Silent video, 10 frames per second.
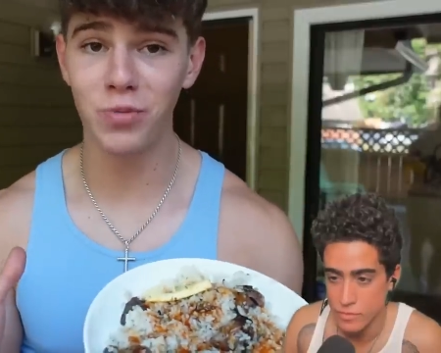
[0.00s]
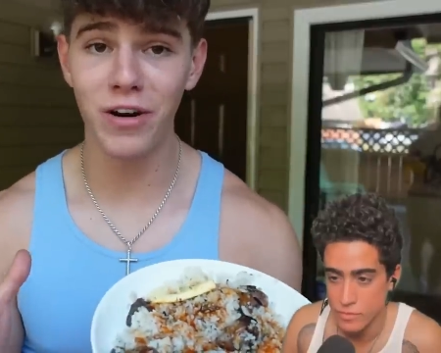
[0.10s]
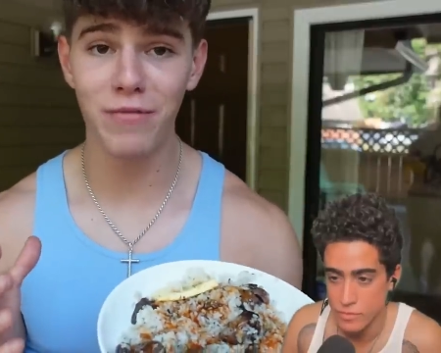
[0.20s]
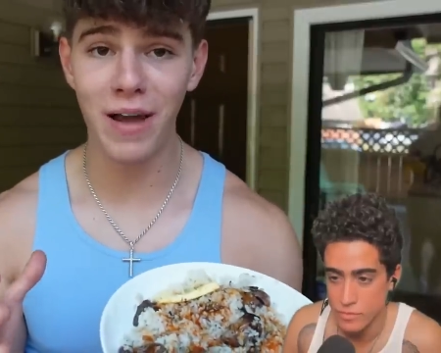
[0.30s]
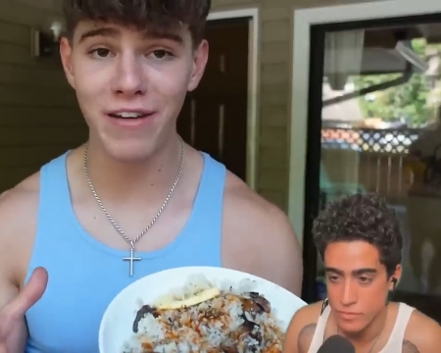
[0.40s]

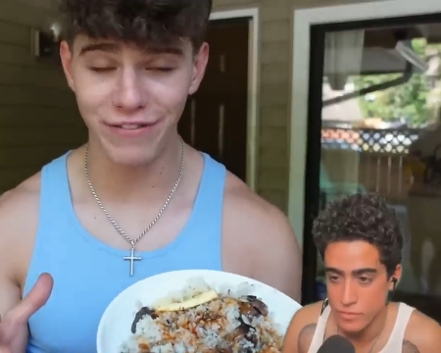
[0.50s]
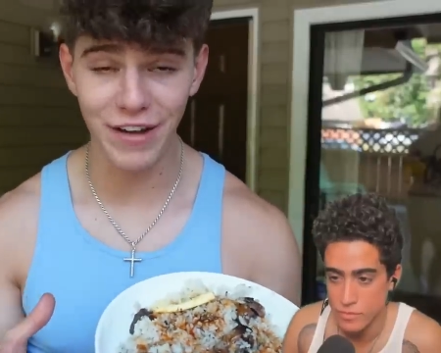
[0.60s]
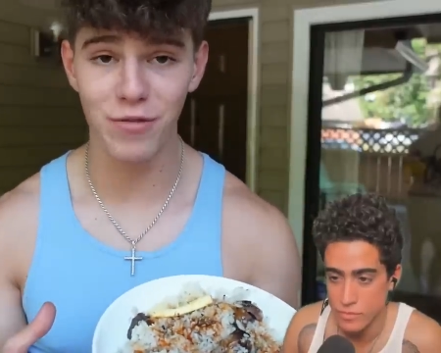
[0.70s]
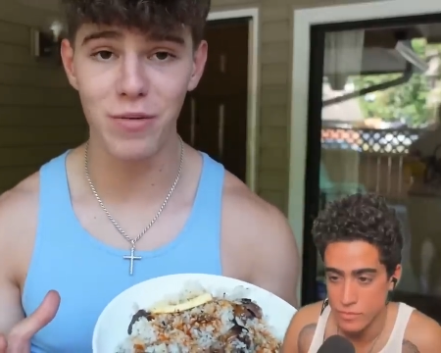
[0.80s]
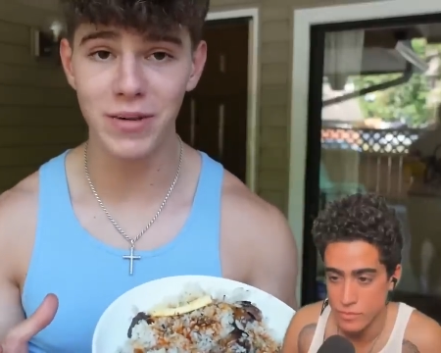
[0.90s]
Speaker 1: one of my
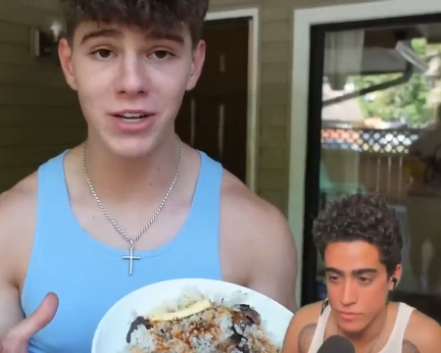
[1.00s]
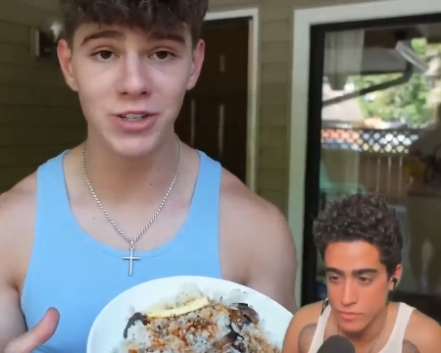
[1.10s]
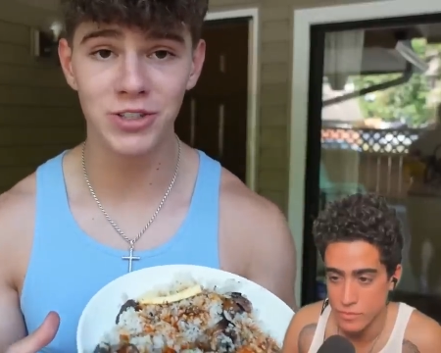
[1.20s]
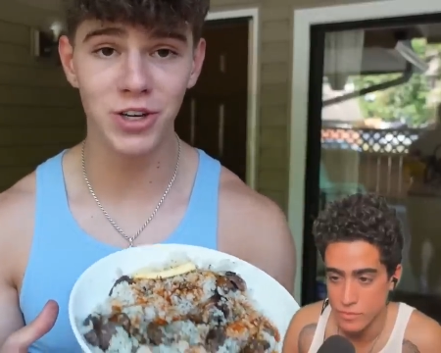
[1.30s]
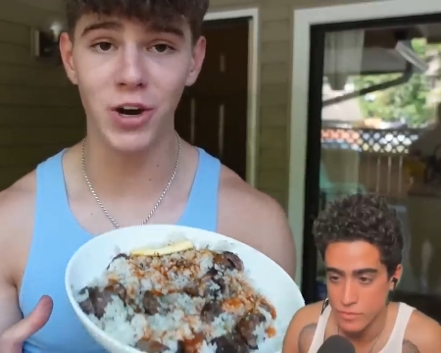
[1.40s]
favorite
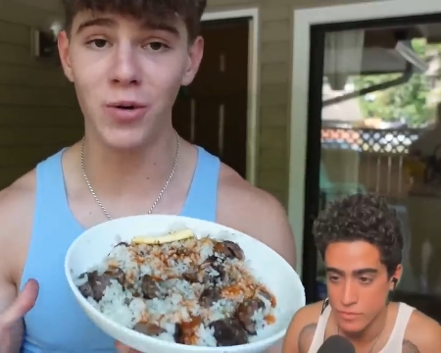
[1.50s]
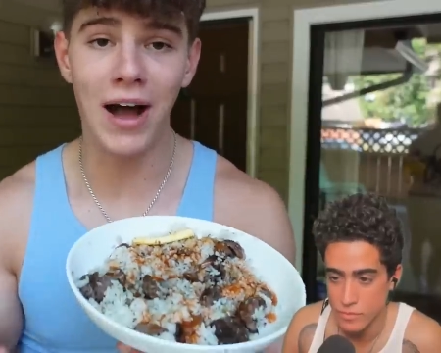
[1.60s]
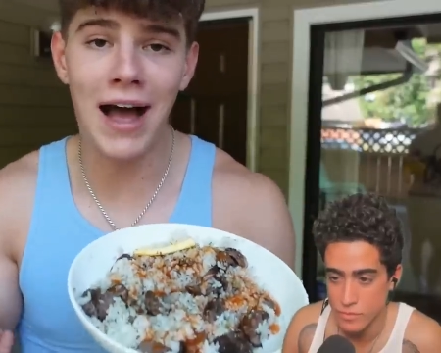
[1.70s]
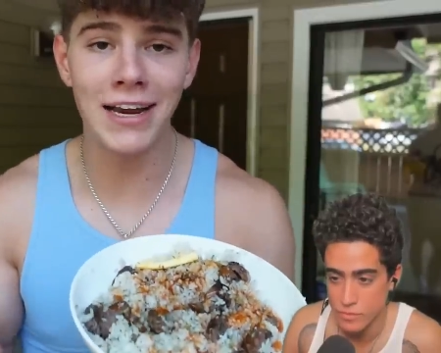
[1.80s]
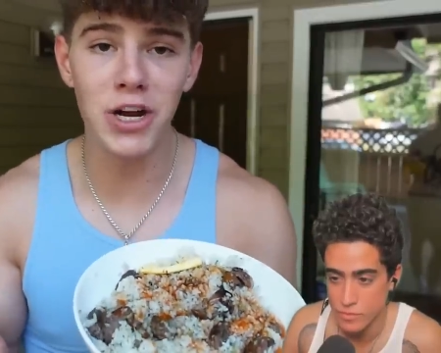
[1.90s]
meals, so
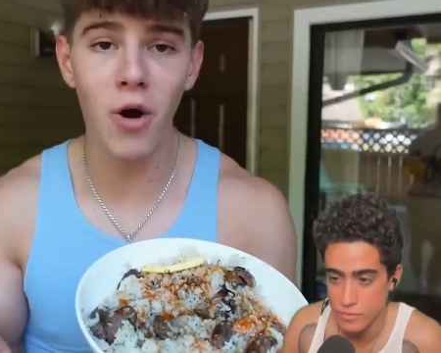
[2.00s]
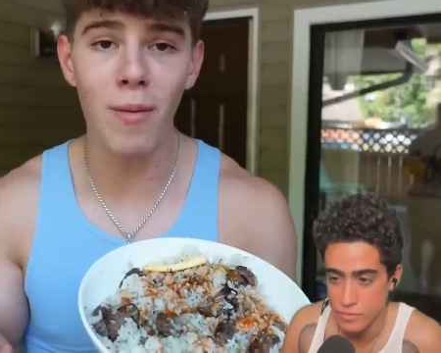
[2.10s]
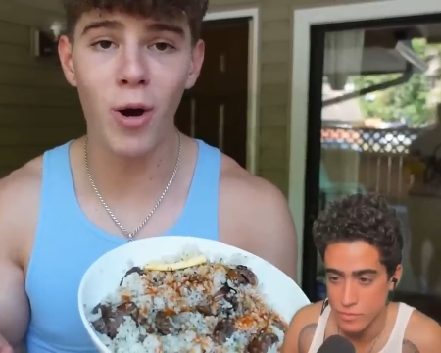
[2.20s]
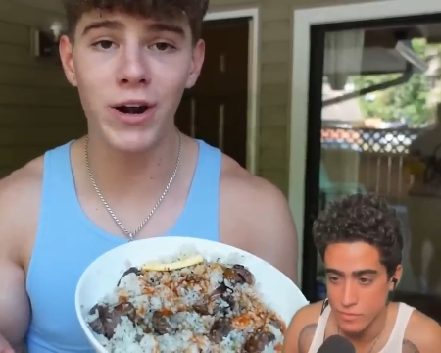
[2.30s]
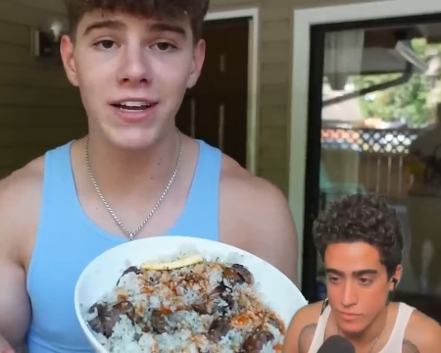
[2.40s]
I know
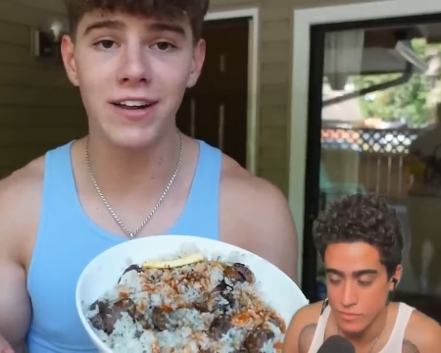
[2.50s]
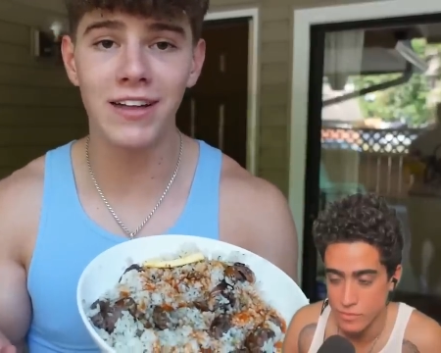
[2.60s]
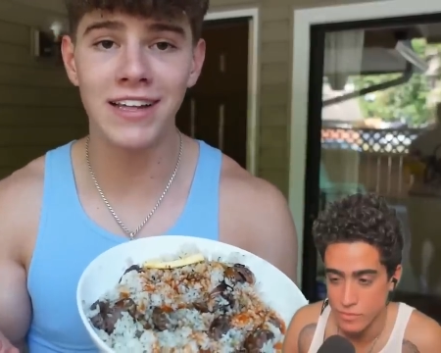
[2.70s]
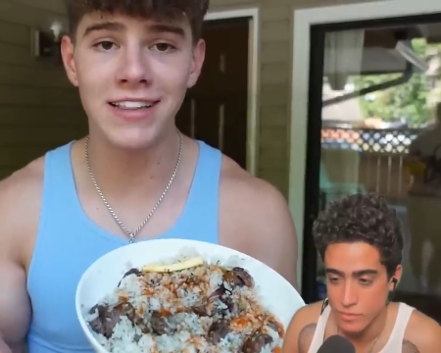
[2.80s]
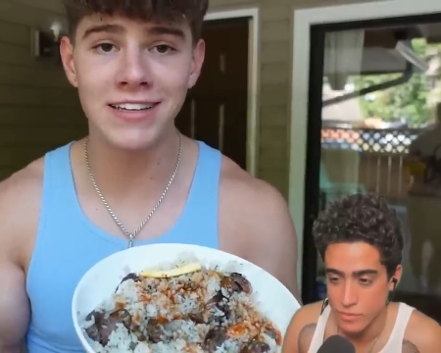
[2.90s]
I'm already gonna
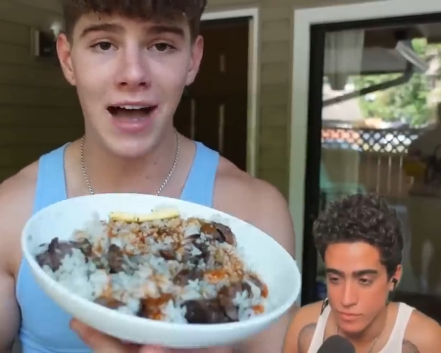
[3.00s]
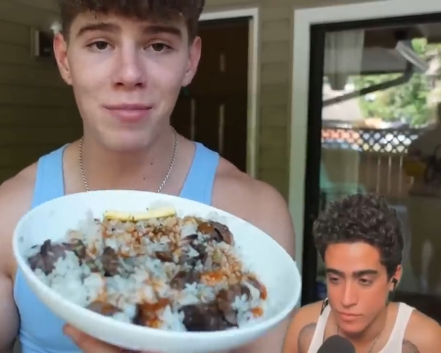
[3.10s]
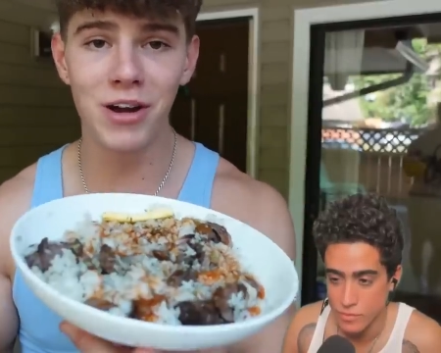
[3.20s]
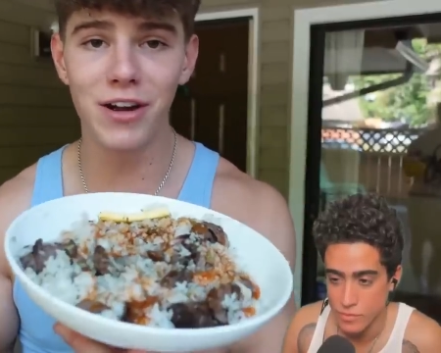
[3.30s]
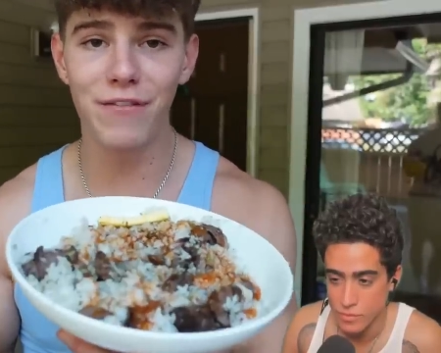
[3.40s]
like this.
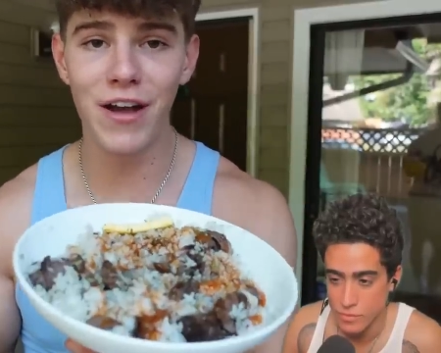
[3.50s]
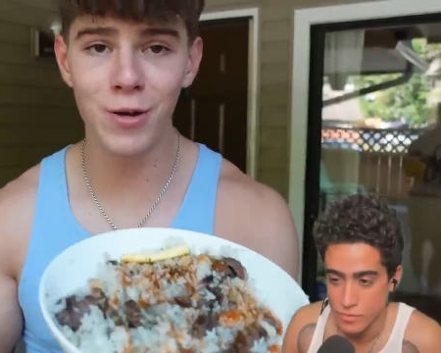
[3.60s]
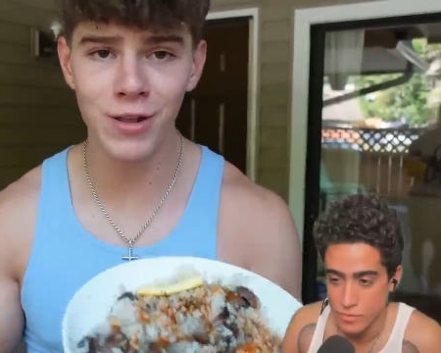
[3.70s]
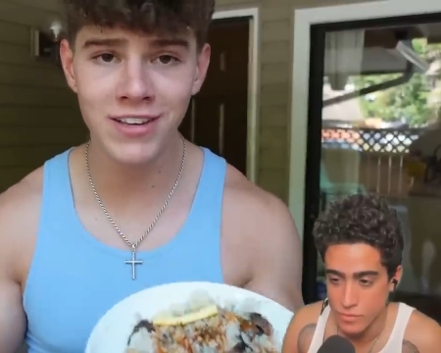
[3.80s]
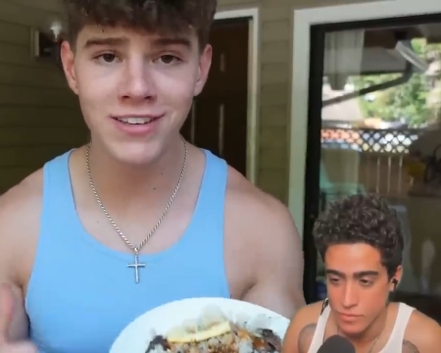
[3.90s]
I'm gonna
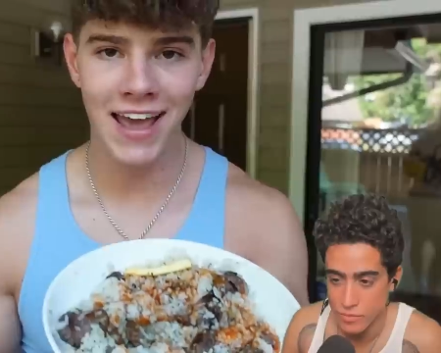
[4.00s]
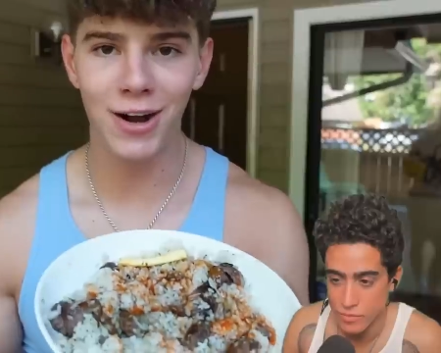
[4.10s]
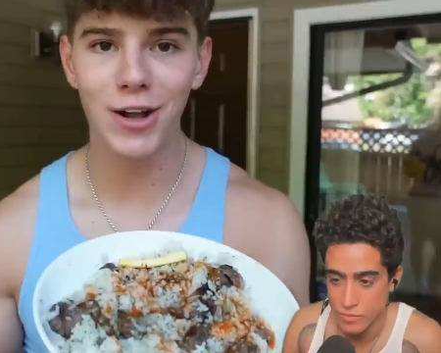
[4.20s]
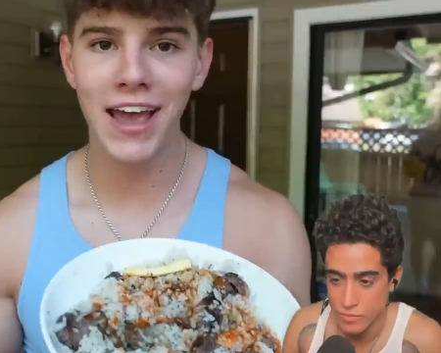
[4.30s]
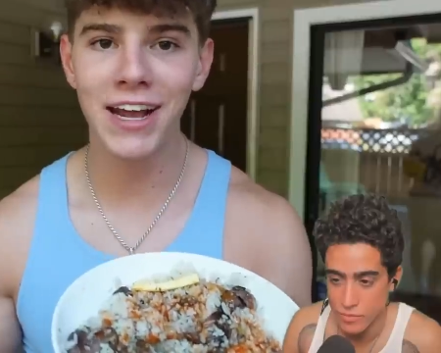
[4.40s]
devour this, and
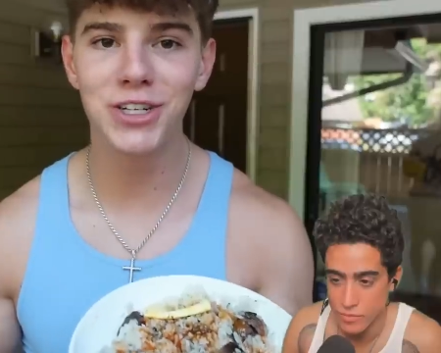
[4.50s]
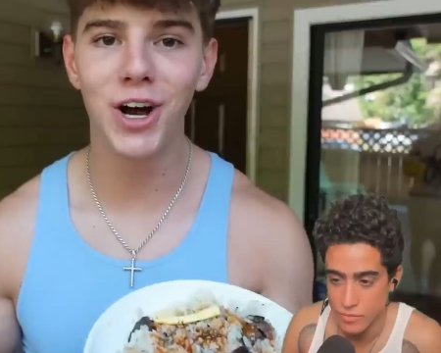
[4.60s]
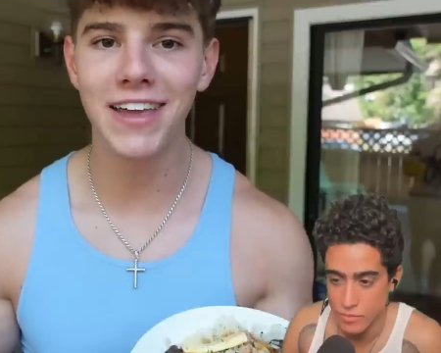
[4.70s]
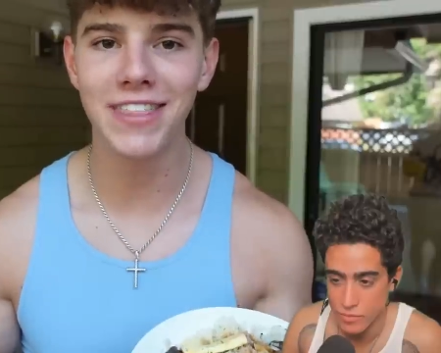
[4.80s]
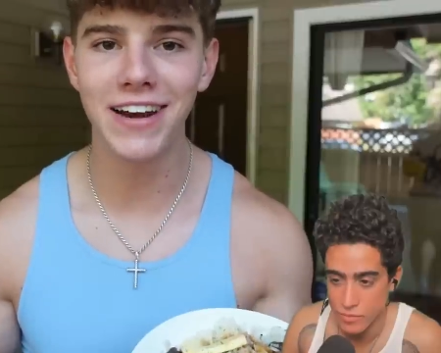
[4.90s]
I'll catch
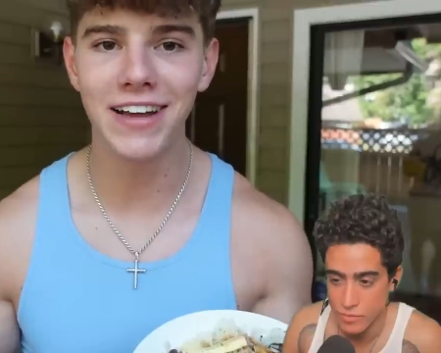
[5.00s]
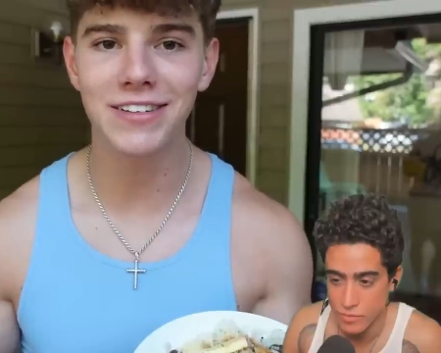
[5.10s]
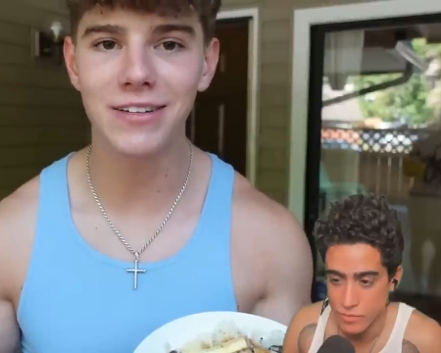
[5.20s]
y'all in the next